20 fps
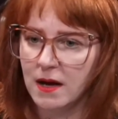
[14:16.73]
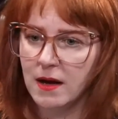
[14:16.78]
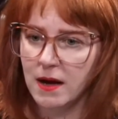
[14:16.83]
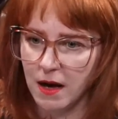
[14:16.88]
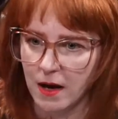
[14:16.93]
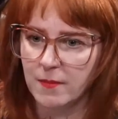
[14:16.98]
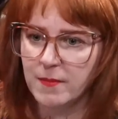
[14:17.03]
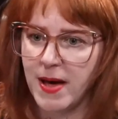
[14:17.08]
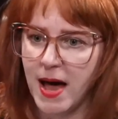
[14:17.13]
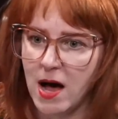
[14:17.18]

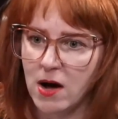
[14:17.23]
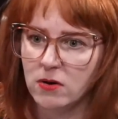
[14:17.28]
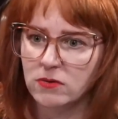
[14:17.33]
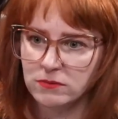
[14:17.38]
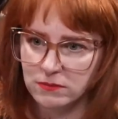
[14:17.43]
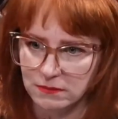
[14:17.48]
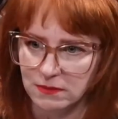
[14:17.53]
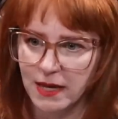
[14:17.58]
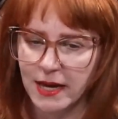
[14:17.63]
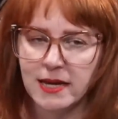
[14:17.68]
about
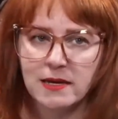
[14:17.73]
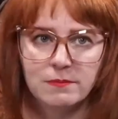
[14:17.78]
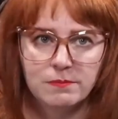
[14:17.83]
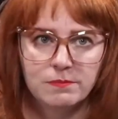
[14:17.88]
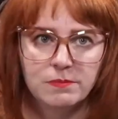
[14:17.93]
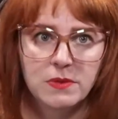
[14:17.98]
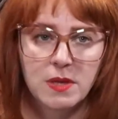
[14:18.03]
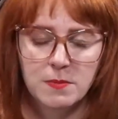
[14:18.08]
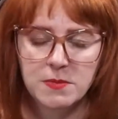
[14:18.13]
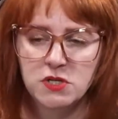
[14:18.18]
like
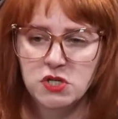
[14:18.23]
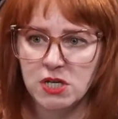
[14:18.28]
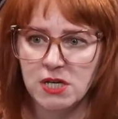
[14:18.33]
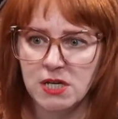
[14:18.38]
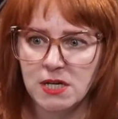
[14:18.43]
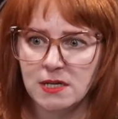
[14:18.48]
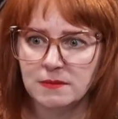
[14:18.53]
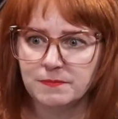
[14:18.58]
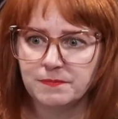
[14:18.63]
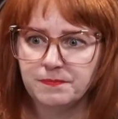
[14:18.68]
The
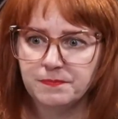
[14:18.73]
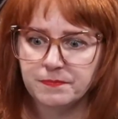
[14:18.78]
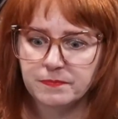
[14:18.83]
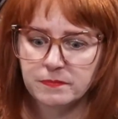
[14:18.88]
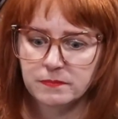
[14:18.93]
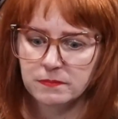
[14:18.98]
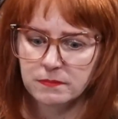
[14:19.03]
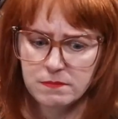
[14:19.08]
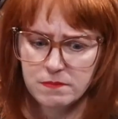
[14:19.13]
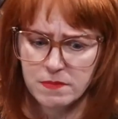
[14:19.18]
Machine
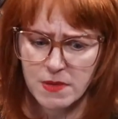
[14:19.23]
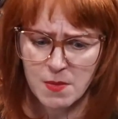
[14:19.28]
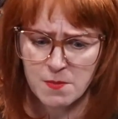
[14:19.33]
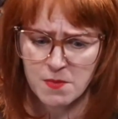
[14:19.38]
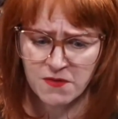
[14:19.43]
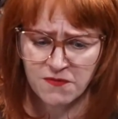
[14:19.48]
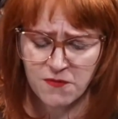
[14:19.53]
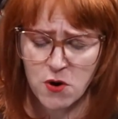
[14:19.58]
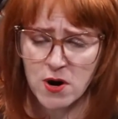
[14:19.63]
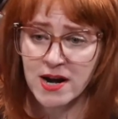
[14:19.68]

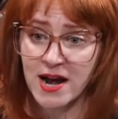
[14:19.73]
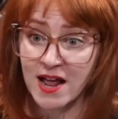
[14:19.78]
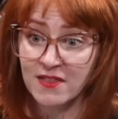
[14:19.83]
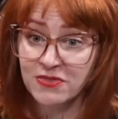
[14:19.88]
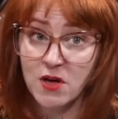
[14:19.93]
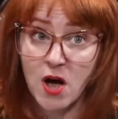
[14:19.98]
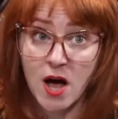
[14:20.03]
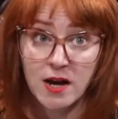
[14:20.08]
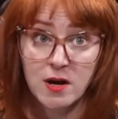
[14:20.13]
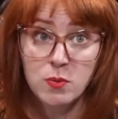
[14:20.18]
before, and I
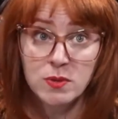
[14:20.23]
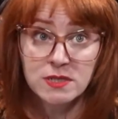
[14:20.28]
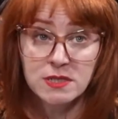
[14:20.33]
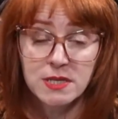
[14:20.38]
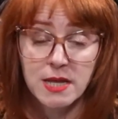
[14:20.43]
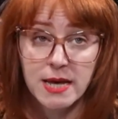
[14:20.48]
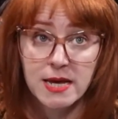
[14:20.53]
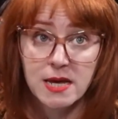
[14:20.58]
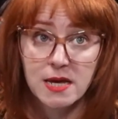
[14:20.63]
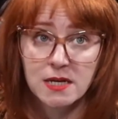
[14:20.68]
thought it was
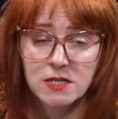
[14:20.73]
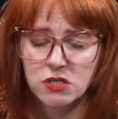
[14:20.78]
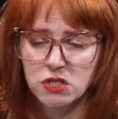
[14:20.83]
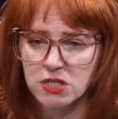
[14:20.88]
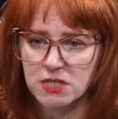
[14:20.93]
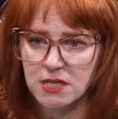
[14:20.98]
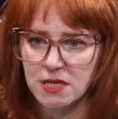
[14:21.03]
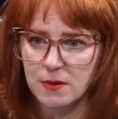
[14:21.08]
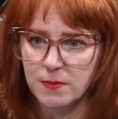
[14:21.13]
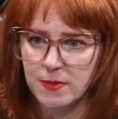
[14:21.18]
like
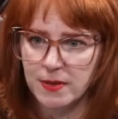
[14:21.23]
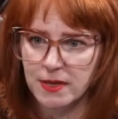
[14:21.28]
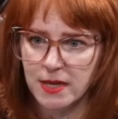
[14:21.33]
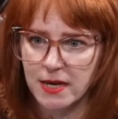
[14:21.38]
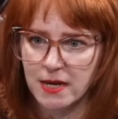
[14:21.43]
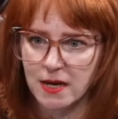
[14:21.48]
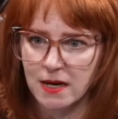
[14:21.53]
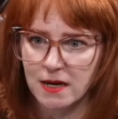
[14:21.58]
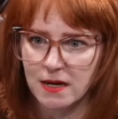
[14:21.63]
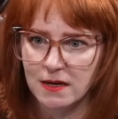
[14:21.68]
just going to be like
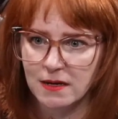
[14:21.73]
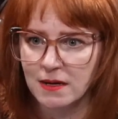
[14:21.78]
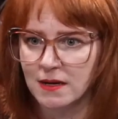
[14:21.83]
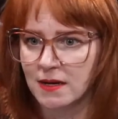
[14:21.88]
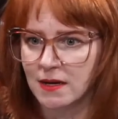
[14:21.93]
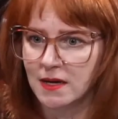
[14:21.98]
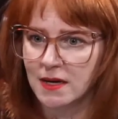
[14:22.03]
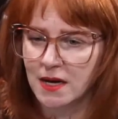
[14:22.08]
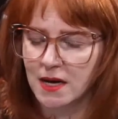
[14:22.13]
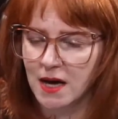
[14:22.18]
a
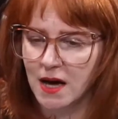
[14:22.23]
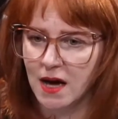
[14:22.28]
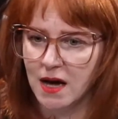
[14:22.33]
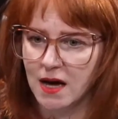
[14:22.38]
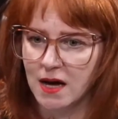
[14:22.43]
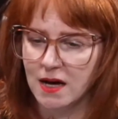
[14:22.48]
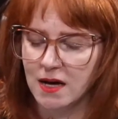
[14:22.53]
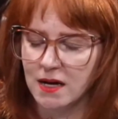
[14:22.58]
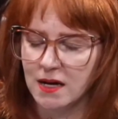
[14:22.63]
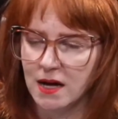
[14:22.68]

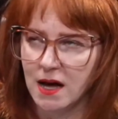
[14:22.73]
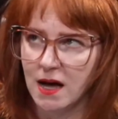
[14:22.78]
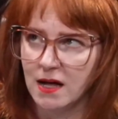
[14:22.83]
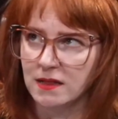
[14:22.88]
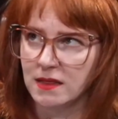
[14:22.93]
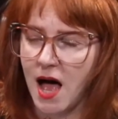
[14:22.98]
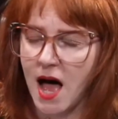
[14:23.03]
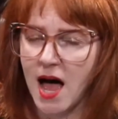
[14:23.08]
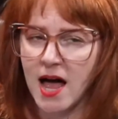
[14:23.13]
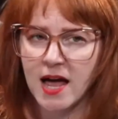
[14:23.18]

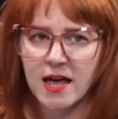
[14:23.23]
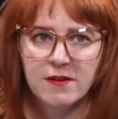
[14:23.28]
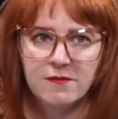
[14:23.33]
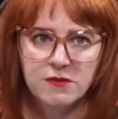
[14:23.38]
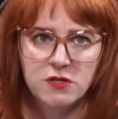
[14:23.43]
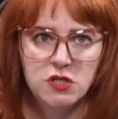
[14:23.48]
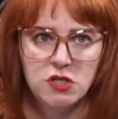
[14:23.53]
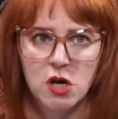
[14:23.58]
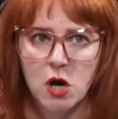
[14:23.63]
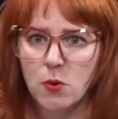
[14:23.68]
live
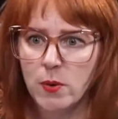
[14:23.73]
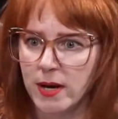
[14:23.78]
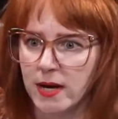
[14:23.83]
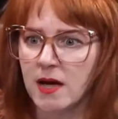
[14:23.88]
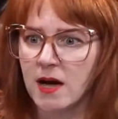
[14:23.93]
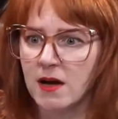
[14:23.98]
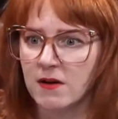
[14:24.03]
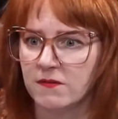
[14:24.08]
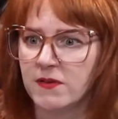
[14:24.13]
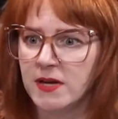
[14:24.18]
showing
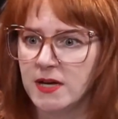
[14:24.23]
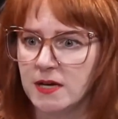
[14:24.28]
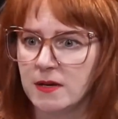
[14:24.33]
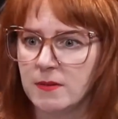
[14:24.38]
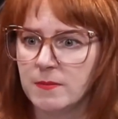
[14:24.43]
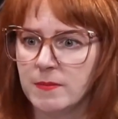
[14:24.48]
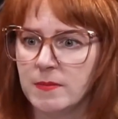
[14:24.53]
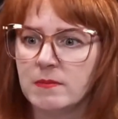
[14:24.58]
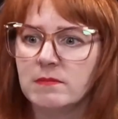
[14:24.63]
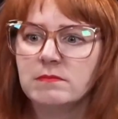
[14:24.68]
of
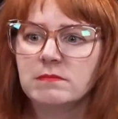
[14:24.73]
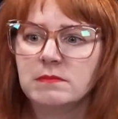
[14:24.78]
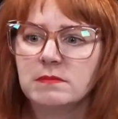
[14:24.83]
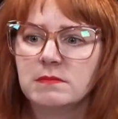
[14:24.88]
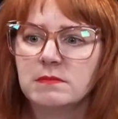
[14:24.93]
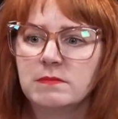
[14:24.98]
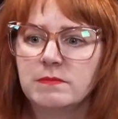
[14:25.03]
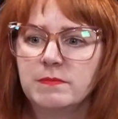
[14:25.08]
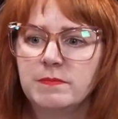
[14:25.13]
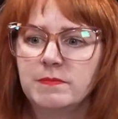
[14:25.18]
him,
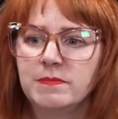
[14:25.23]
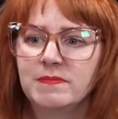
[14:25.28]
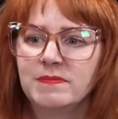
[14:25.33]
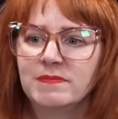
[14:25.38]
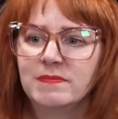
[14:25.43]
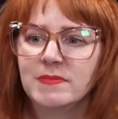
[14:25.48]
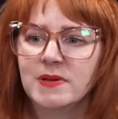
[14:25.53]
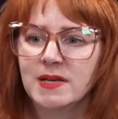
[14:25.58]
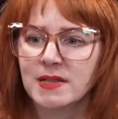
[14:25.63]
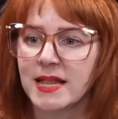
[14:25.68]

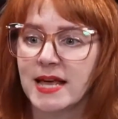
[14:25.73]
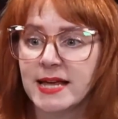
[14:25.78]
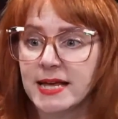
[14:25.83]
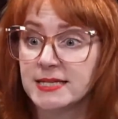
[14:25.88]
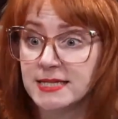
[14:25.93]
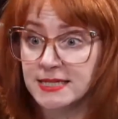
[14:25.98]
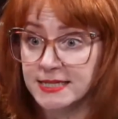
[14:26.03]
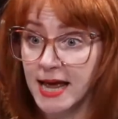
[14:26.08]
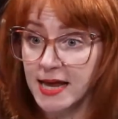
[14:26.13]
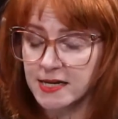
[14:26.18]
like his
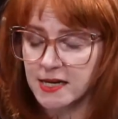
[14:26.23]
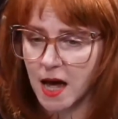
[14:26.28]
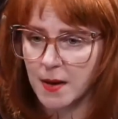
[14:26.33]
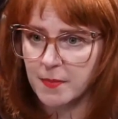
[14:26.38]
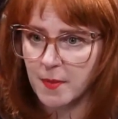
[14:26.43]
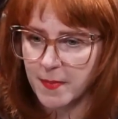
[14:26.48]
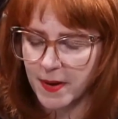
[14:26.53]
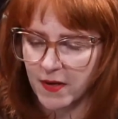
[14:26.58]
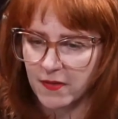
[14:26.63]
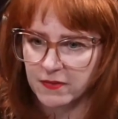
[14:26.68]
stand up
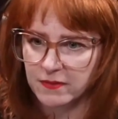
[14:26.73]
about